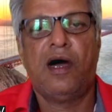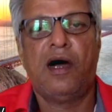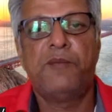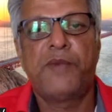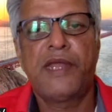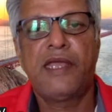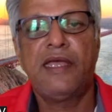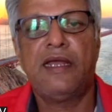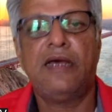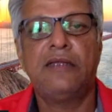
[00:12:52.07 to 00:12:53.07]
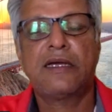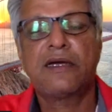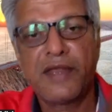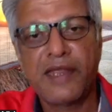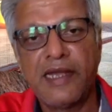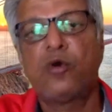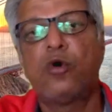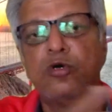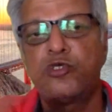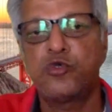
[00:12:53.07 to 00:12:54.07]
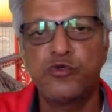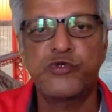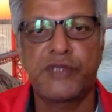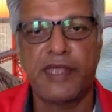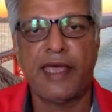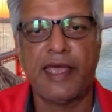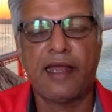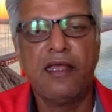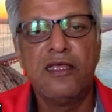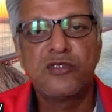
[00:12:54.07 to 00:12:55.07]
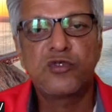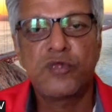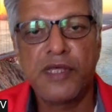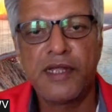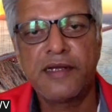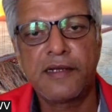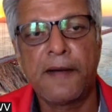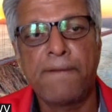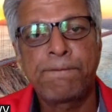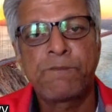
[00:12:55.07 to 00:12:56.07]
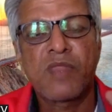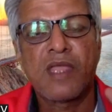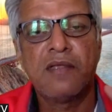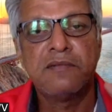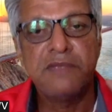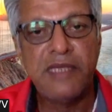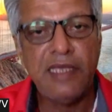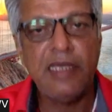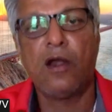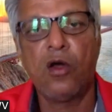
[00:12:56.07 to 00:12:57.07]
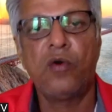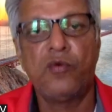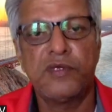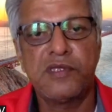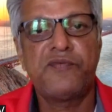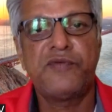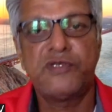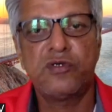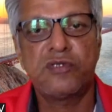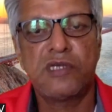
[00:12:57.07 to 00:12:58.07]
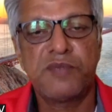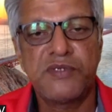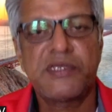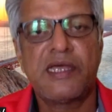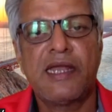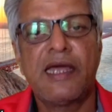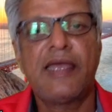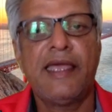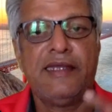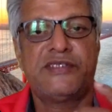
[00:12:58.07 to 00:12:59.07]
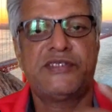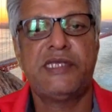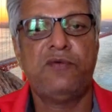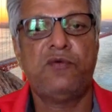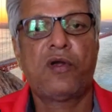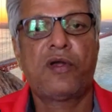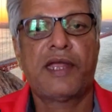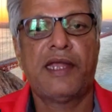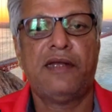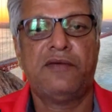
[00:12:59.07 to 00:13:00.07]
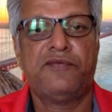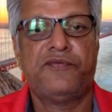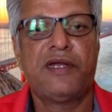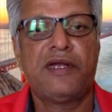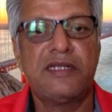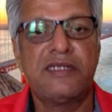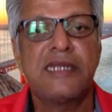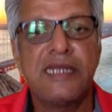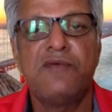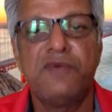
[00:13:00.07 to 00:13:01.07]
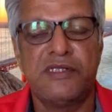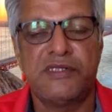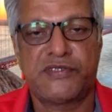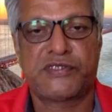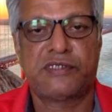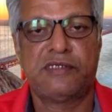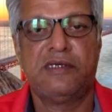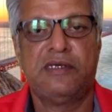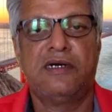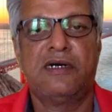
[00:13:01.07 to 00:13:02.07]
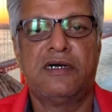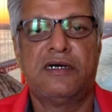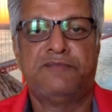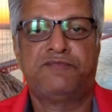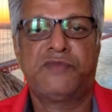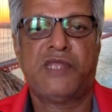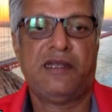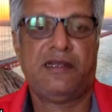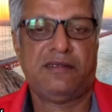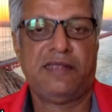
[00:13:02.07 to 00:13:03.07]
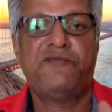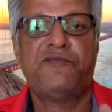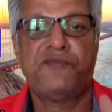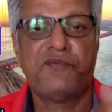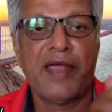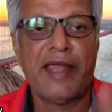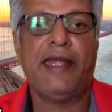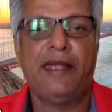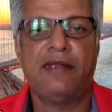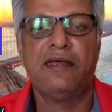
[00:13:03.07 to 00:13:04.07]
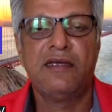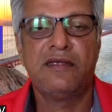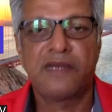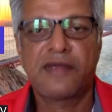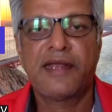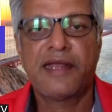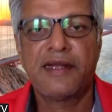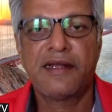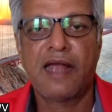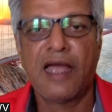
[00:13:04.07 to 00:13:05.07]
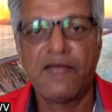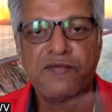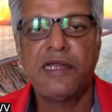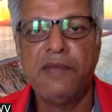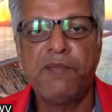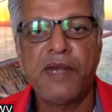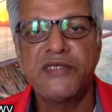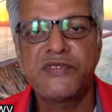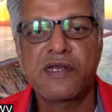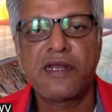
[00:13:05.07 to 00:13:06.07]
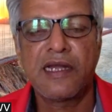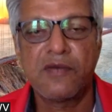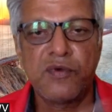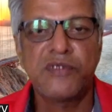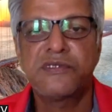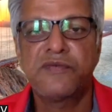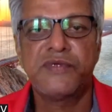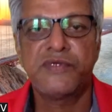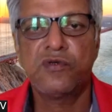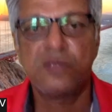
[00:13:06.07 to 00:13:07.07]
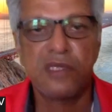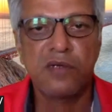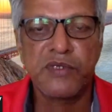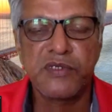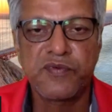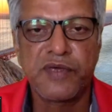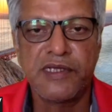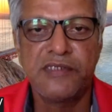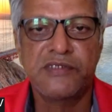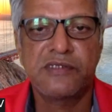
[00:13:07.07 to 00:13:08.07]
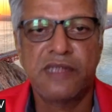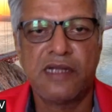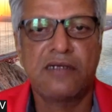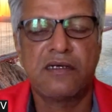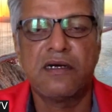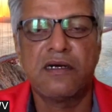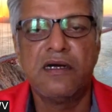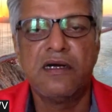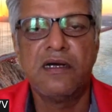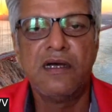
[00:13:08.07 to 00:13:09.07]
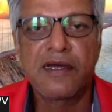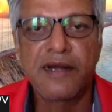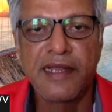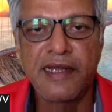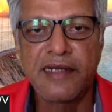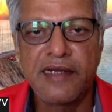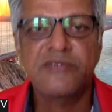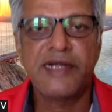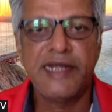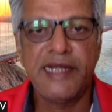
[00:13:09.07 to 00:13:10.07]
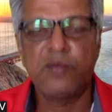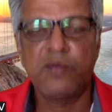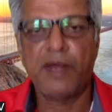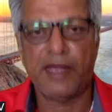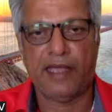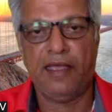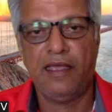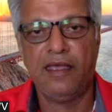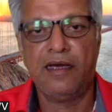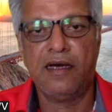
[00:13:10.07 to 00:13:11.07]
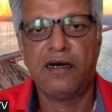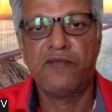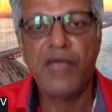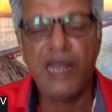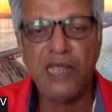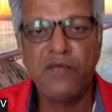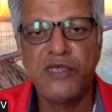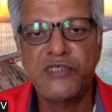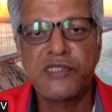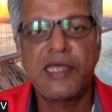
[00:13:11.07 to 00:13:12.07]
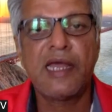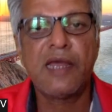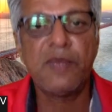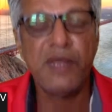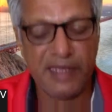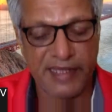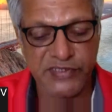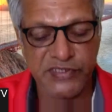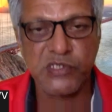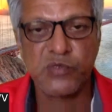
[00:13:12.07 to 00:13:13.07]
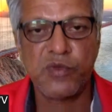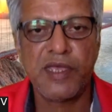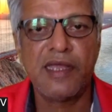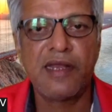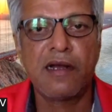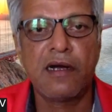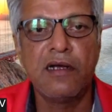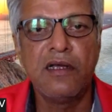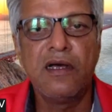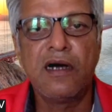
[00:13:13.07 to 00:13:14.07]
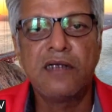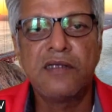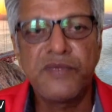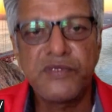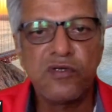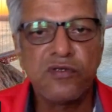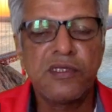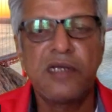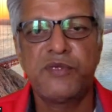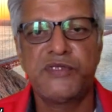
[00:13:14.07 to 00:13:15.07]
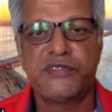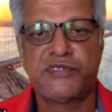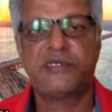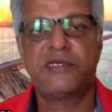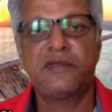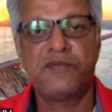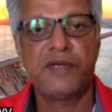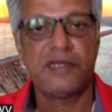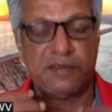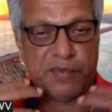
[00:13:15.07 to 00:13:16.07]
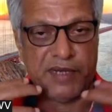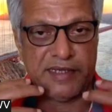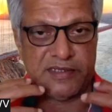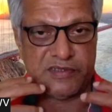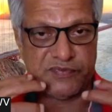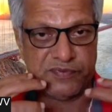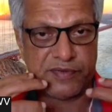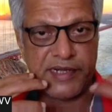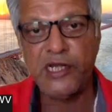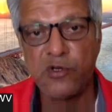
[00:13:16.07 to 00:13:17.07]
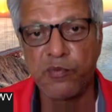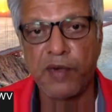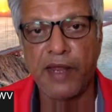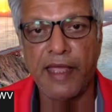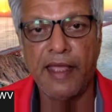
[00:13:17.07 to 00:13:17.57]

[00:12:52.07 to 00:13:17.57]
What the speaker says: bring in the cricket coach who's there so that he, along with the physiotherapist, can again see what kind of fitness levels that they find the cricketer after he plays cricket once the physiotherapist finds that a cricketer is ready to play. Failing which, there have been cases where the physiotherapist has certified the player is ready to play,